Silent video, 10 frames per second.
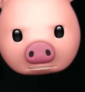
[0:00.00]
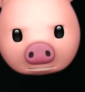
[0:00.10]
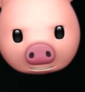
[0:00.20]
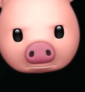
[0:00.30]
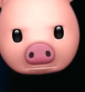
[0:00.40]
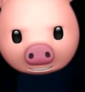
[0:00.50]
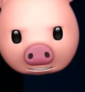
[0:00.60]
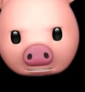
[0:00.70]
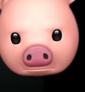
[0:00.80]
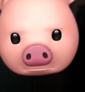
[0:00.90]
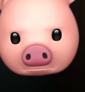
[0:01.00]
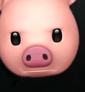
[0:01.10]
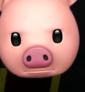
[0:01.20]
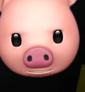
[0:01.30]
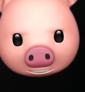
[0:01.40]
what the puddle's about.
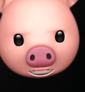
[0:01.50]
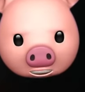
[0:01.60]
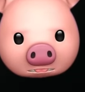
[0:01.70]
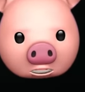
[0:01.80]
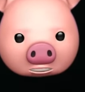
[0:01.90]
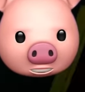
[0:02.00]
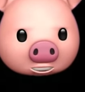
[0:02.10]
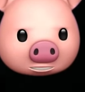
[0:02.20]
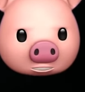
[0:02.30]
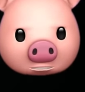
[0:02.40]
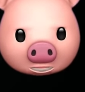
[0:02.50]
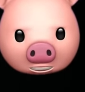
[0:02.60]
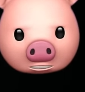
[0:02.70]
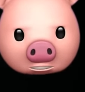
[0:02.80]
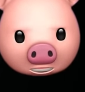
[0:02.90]
Cause yeah, you walk right through it. I
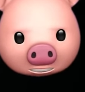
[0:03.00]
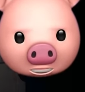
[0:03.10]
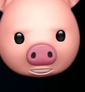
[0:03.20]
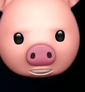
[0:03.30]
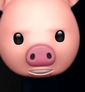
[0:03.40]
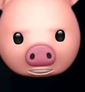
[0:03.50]
don't know. I thought